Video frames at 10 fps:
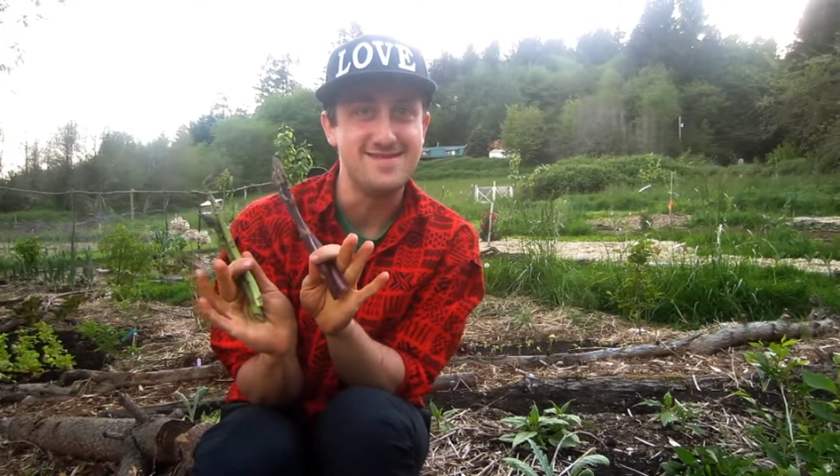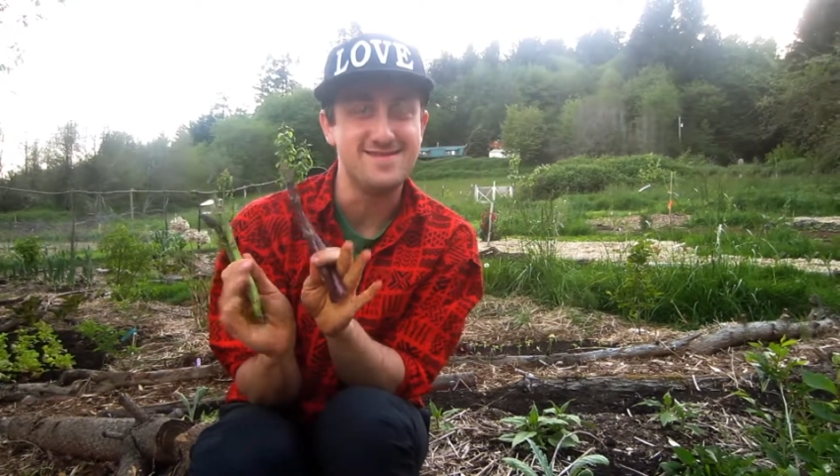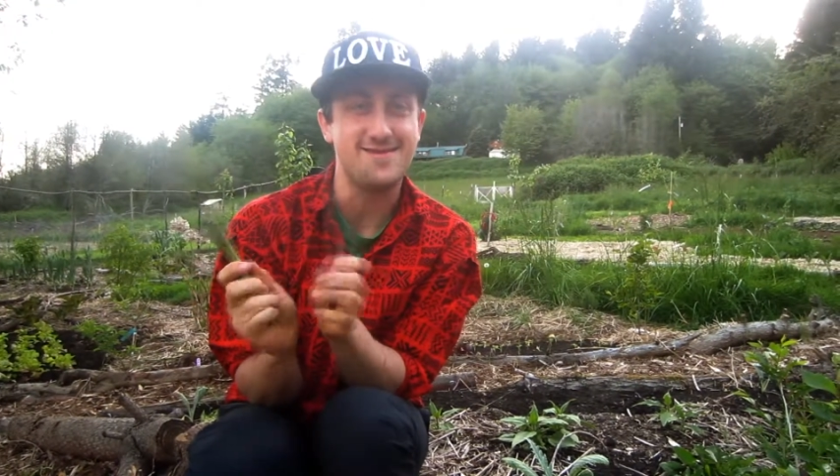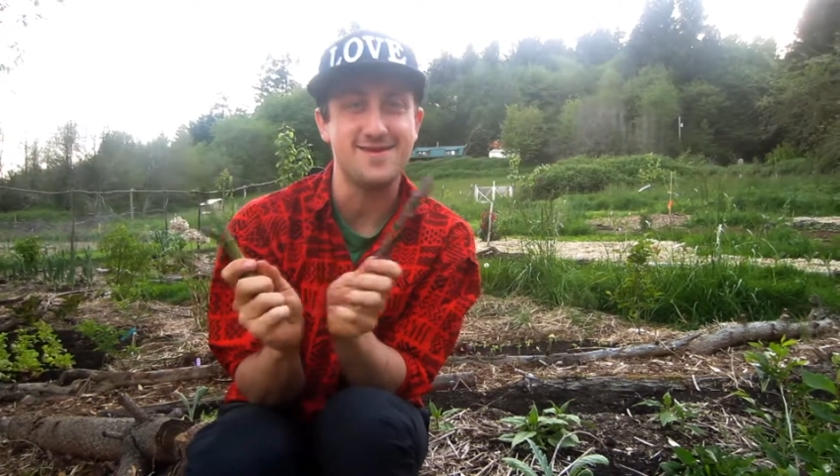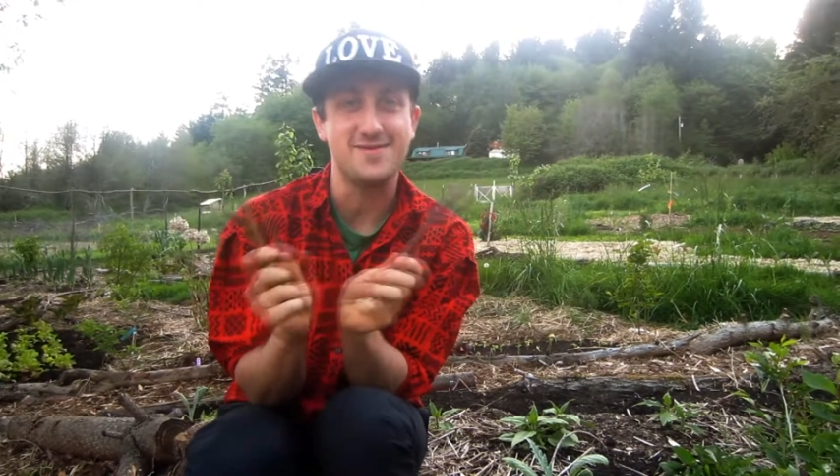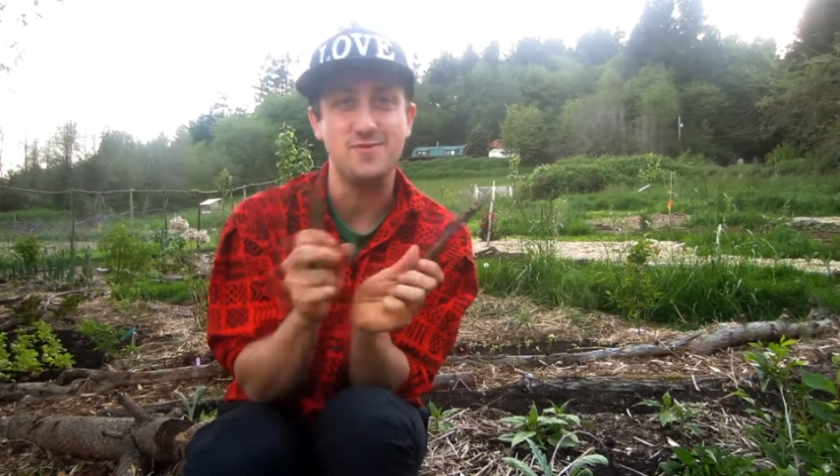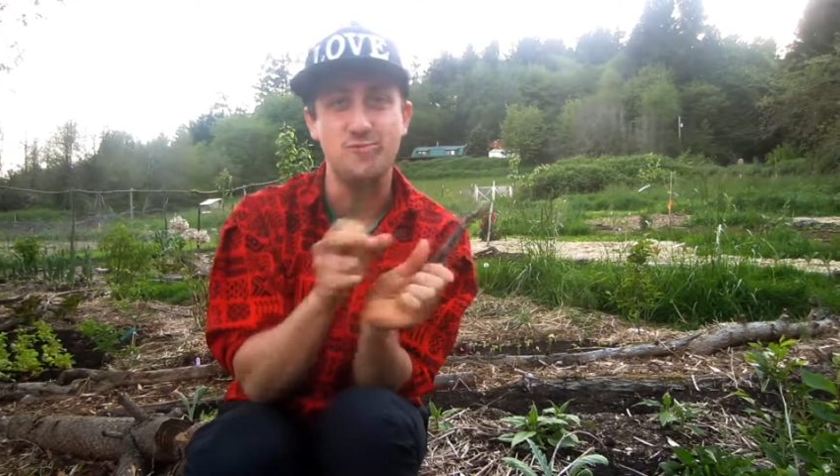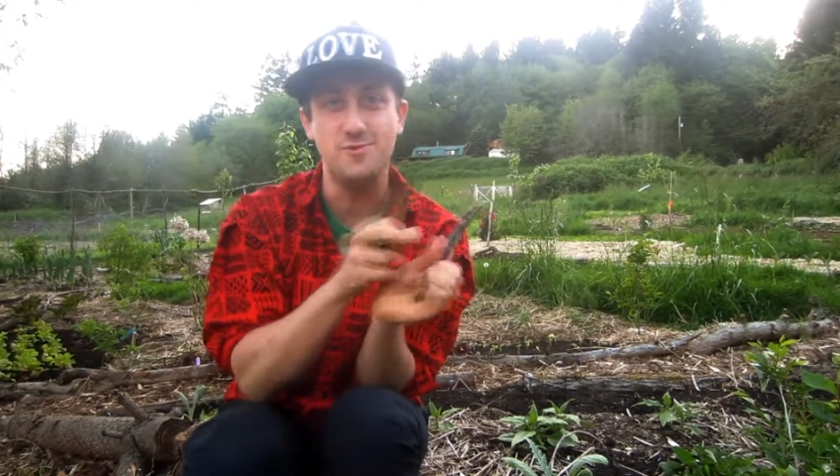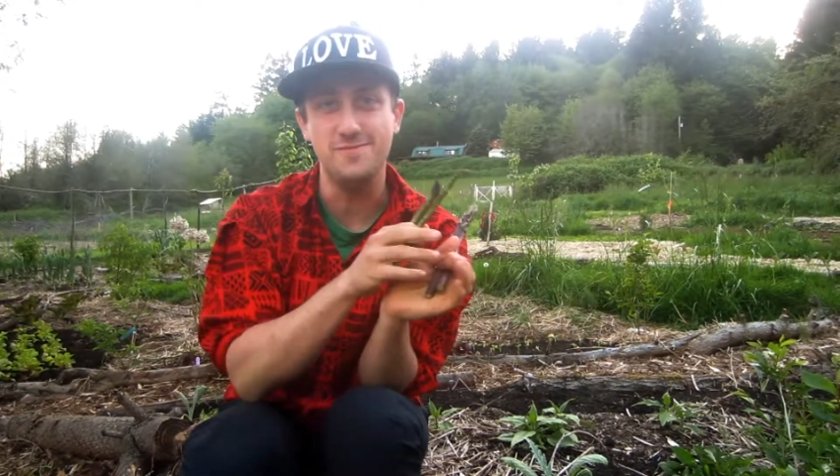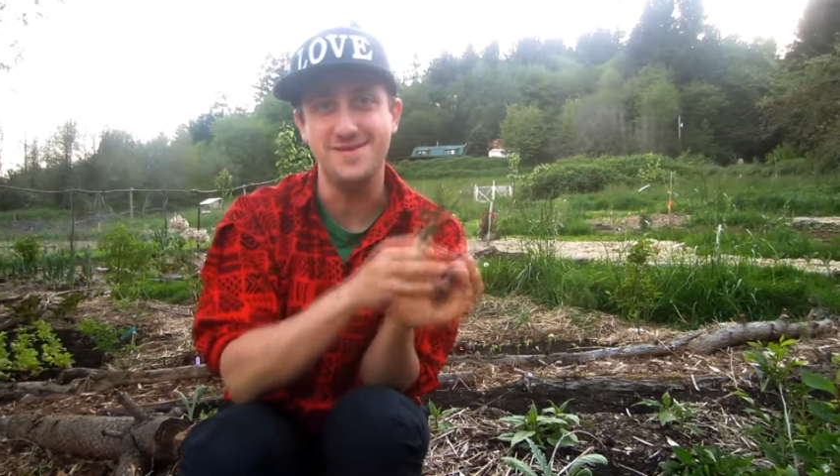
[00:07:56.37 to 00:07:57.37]
It's like the
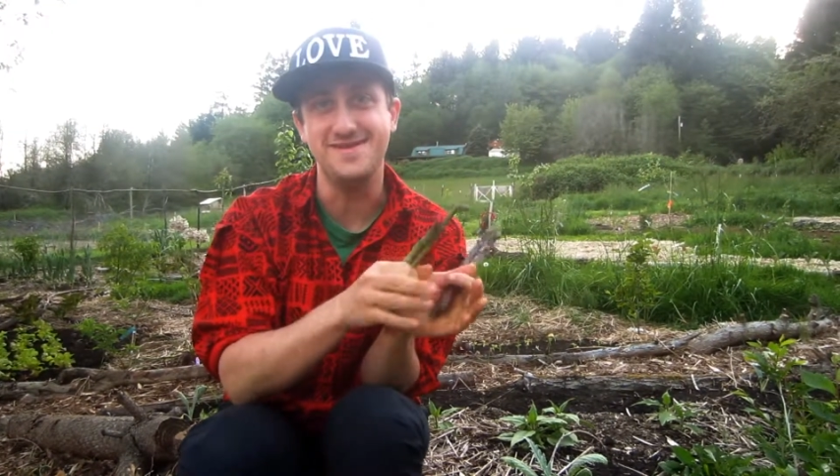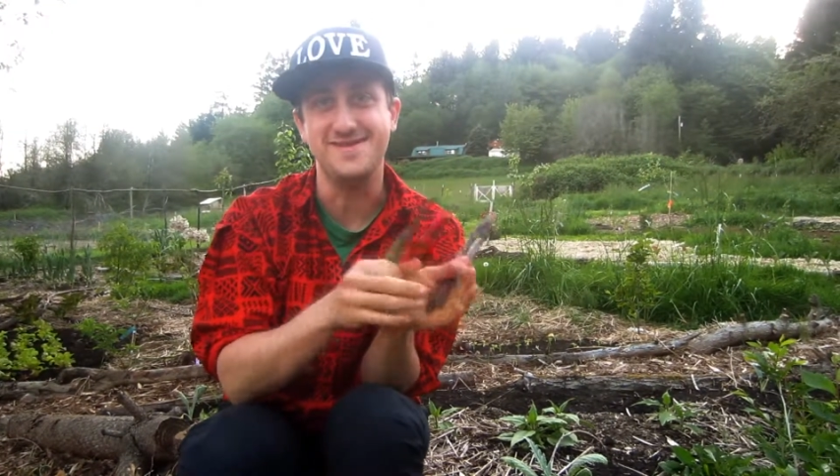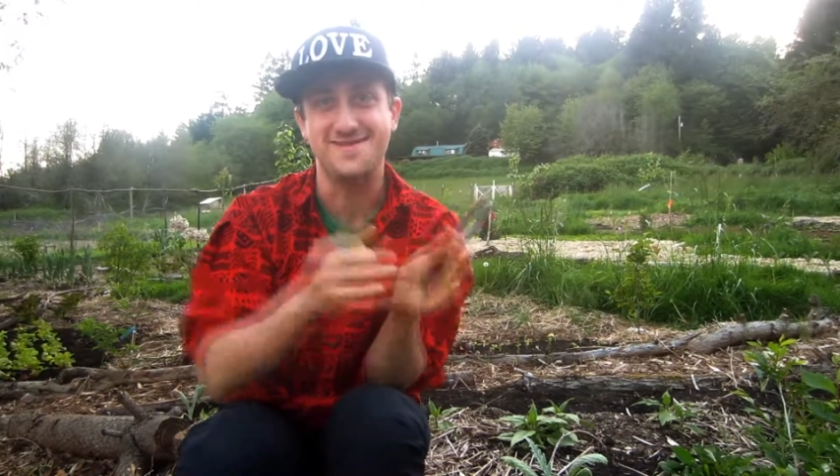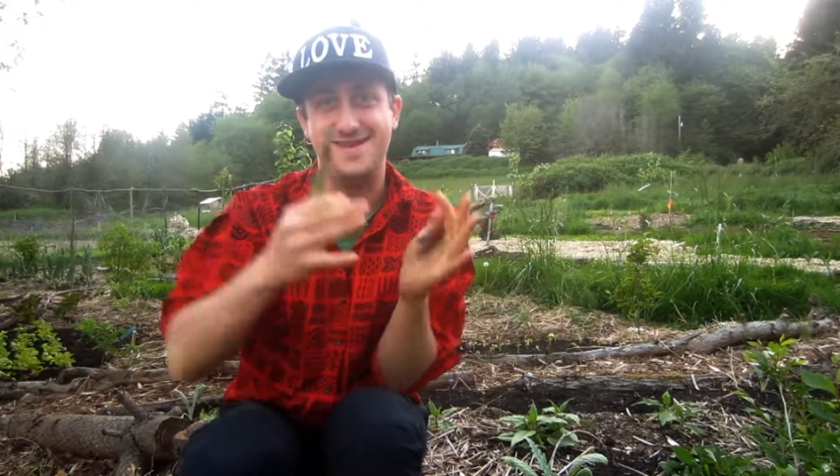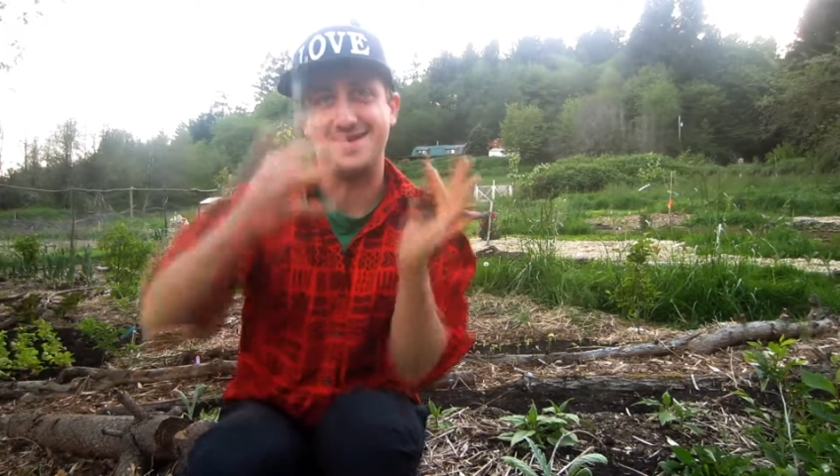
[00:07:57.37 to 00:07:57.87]
woman. It's